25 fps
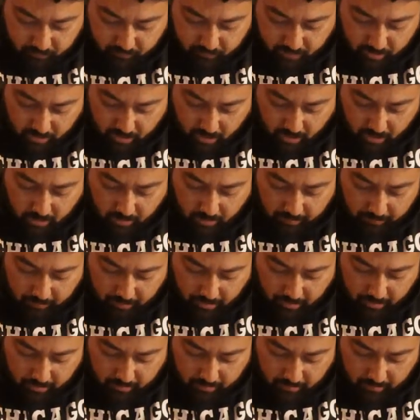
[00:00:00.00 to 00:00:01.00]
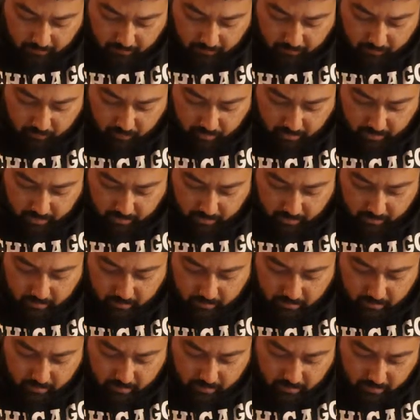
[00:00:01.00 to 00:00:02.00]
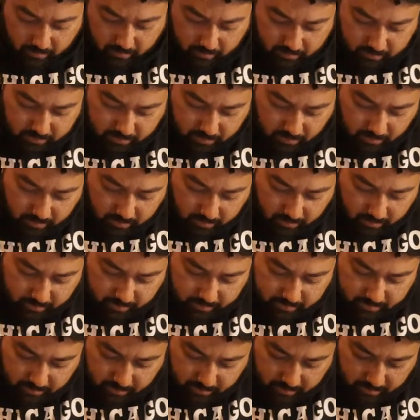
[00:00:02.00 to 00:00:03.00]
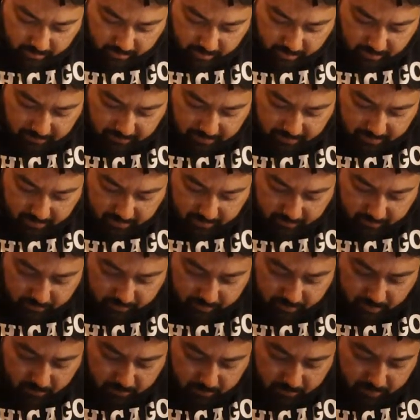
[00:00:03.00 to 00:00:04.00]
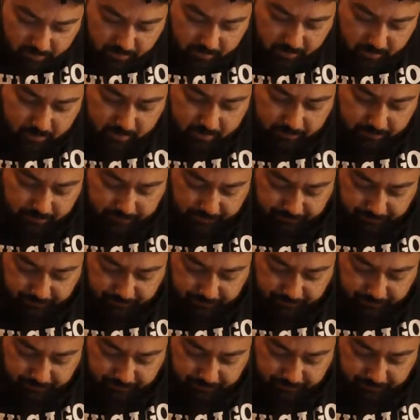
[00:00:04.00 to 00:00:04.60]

I love running tiny, itty bitty little skirmishes.